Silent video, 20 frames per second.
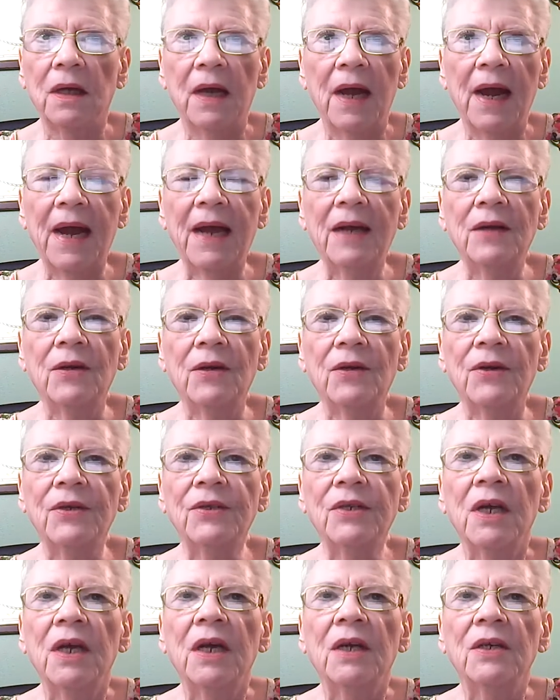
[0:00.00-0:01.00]
handlers
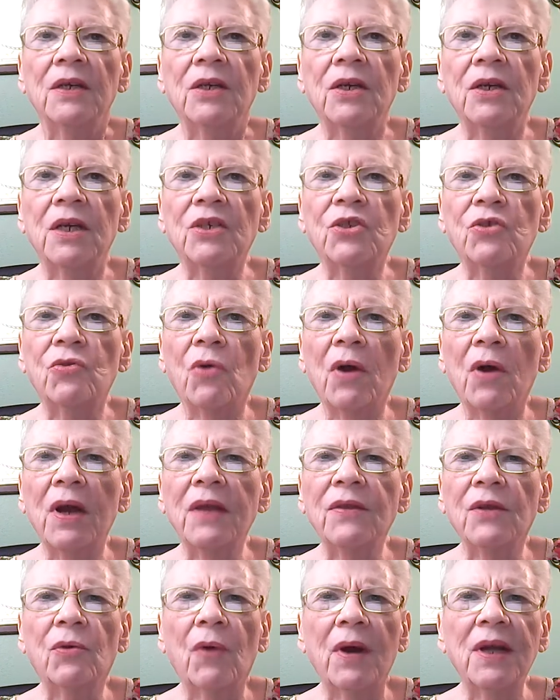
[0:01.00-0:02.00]
to destroy
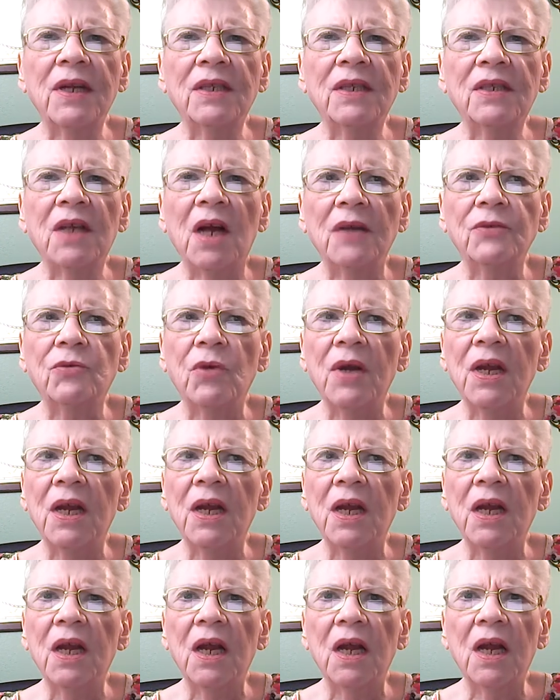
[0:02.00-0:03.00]
the greatest country
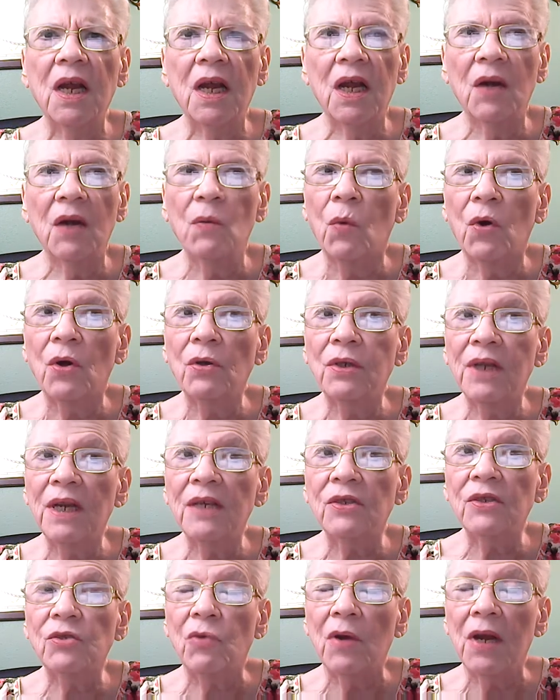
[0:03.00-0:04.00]
in world
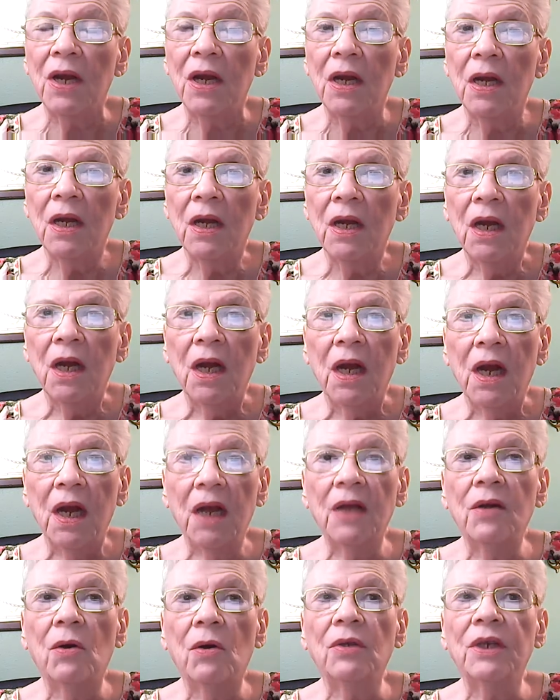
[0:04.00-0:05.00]
history
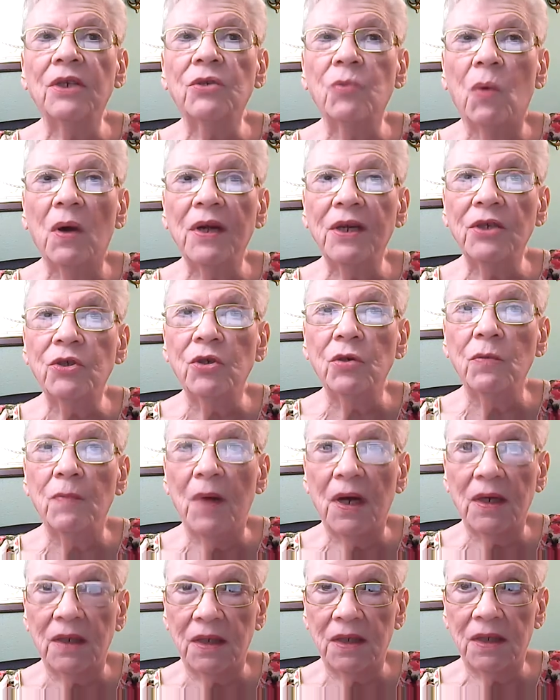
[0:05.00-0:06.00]
in only 22
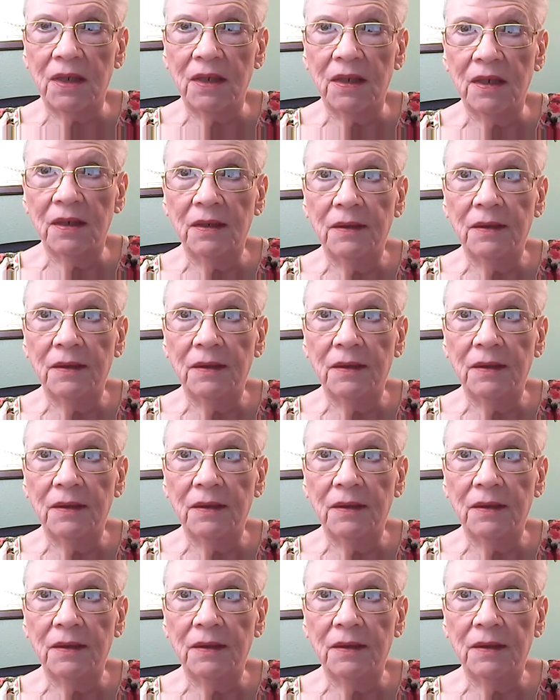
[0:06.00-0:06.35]
months.